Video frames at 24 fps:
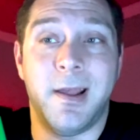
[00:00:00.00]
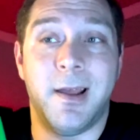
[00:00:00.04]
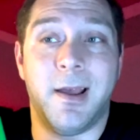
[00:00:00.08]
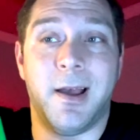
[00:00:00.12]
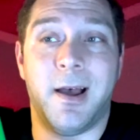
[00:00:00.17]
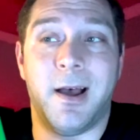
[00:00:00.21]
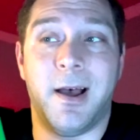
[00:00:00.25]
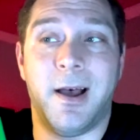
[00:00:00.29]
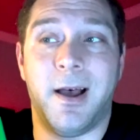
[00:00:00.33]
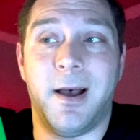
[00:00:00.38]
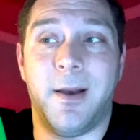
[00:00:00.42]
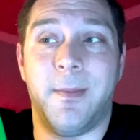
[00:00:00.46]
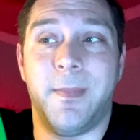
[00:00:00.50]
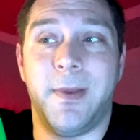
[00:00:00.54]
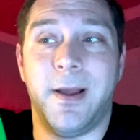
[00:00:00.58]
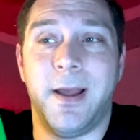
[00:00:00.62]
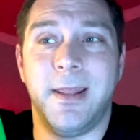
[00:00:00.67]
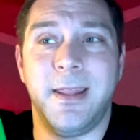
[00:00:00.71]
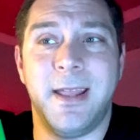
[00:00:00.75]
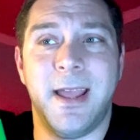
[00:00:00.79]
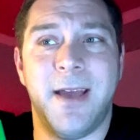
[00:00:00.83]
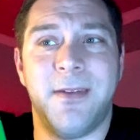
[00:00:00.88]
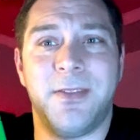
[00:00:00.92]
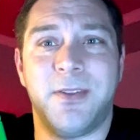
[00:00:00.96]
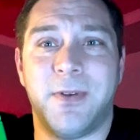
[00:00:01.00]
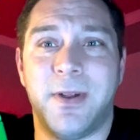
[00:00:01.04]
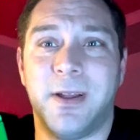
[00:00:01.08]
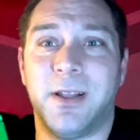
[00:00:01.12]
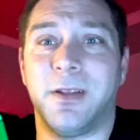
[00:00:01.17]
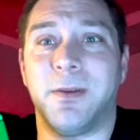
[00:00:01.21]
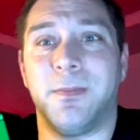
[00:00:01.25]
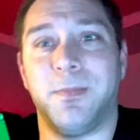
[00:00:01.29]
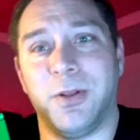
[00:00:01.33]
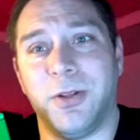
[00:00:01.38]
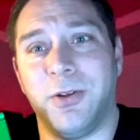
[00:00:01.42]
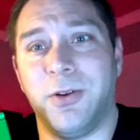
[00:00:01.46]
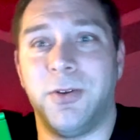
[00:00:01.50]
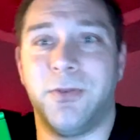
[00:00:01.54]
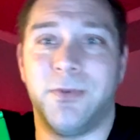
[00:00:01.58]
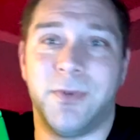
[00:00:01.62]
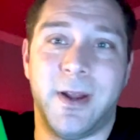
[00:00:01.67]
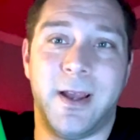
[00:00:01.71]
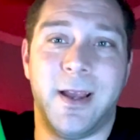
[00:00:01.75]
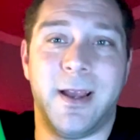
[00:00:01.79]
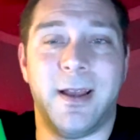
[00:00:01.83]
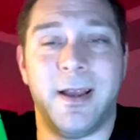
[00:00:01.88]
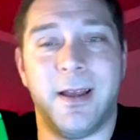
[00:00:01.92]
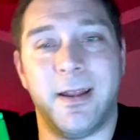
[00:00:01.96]
And they have the regular blue and
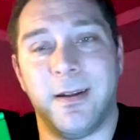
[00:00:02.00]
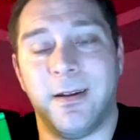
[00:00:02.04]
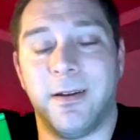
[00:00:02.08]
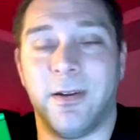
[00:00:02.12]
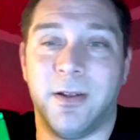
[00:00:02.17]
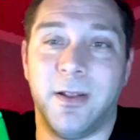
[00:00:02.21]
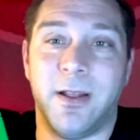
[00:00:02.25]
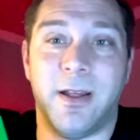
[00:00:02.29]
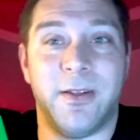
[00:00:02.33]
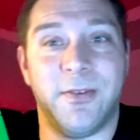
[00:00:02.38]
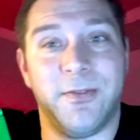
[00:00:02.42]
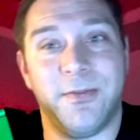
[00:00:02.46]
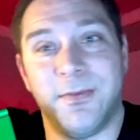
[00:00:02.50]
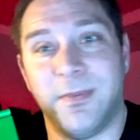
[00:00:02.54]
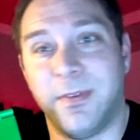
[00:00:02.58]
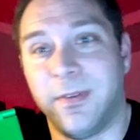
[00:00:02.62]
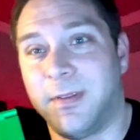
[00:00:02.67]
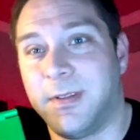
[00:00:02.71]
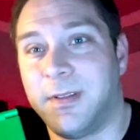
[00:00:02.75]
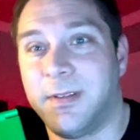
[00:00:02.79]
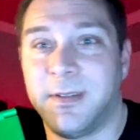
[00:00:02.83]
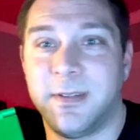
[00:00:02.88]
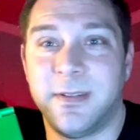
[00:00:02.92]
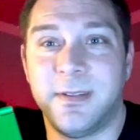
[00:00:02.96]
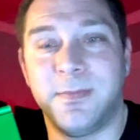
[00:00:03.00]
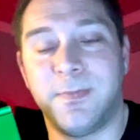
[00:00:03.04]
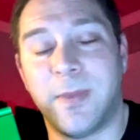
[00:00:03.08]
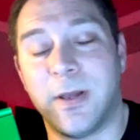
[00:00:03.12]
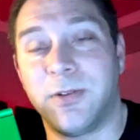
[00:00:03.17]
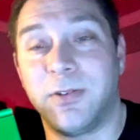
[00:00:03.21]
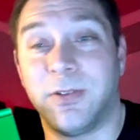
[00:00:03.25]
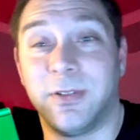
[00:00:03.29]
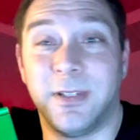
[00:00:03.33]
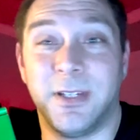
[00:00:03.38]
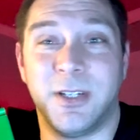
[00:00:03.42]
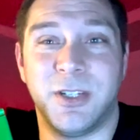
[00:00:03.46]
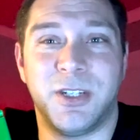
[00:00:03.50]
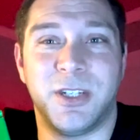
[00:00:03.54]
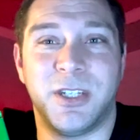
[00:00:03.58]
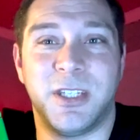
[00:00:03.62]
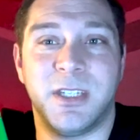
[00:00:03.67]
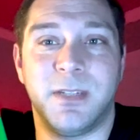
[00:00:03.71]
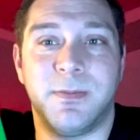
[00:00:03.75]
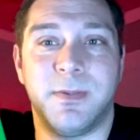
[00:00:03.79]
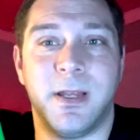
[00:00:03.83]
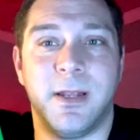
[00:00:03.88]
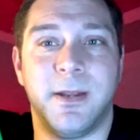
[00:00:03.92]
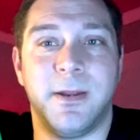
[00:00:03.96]
red and all that special
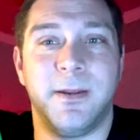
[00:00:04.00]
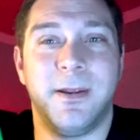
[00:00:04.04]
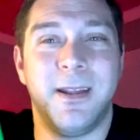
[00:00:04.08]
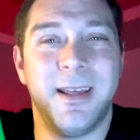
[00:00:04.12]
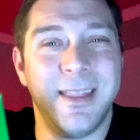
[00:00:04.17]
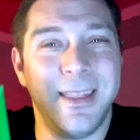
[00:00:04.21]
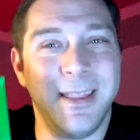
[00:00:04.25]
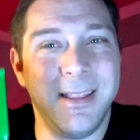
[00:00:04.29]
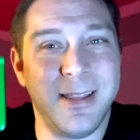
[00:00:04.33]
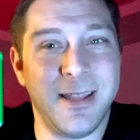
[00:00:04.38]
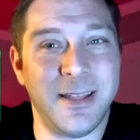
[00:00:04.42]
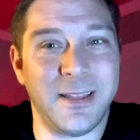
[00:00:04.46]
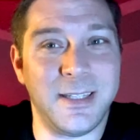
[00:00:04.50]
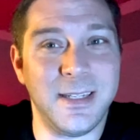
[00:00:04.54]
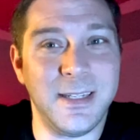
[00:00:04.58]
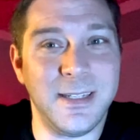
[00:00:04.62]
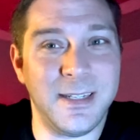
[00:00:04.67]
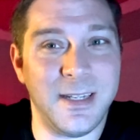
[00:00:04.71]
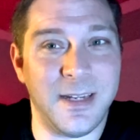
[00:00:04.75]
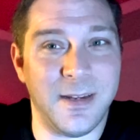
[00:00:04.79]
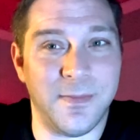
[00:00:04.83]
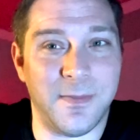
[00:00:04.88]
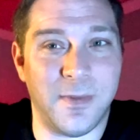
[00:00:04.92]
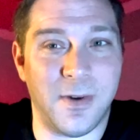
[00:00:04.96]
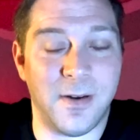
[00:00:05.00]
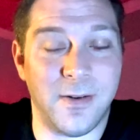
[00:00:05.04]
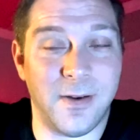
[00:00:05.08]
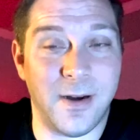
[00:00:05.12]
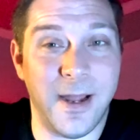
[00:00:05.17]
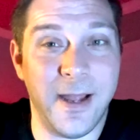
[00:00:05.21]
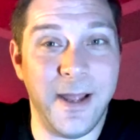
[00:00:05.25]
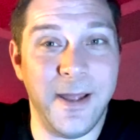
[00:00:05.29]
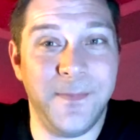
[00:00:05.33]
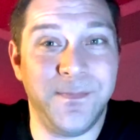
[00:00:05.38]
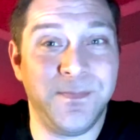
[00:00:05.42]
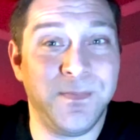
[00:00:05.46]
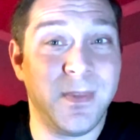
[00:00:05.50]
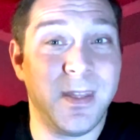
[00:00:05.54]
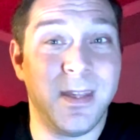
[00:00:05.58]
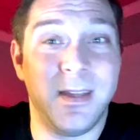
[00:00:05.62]
editions, but nothing like this anymore, right?